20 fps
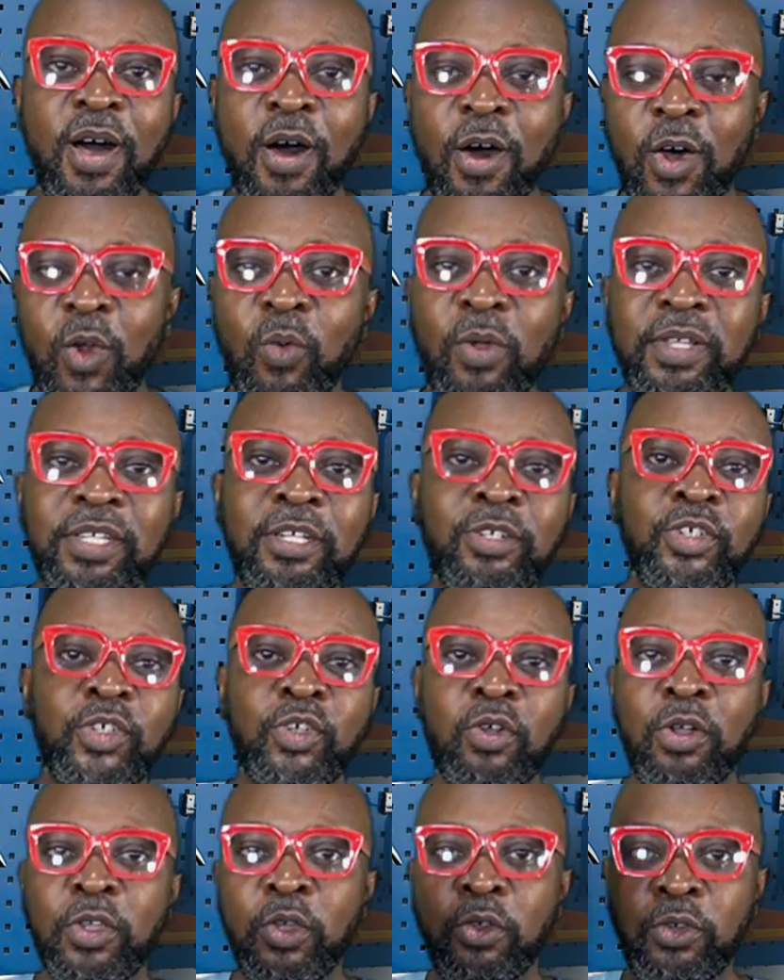Always
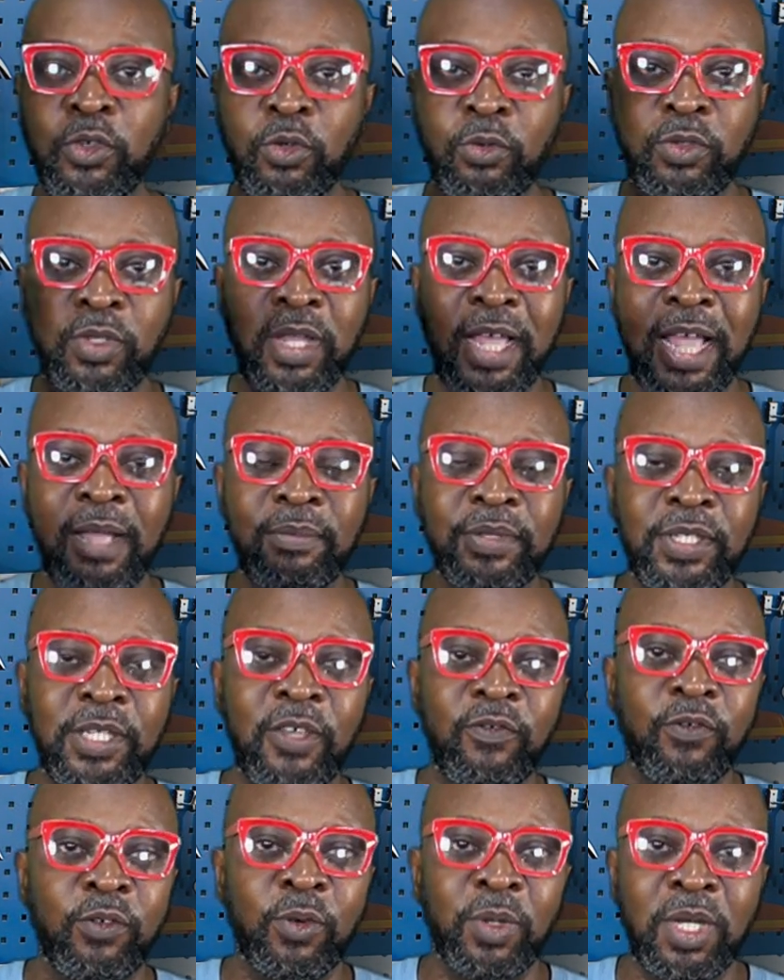ensure you use the
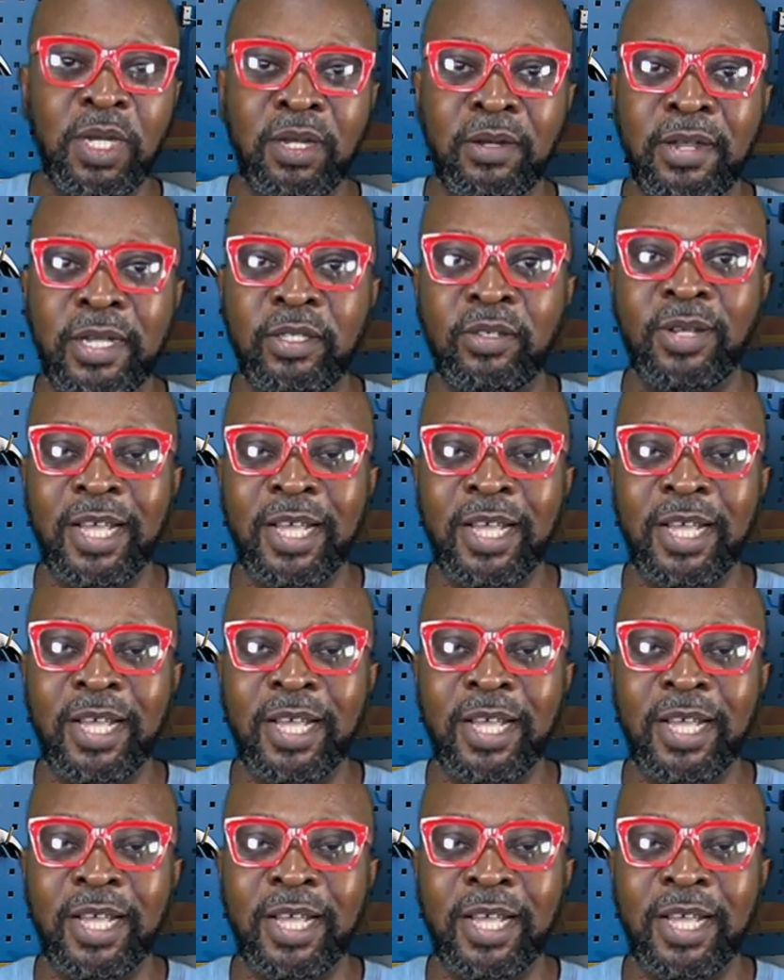MC4 connector.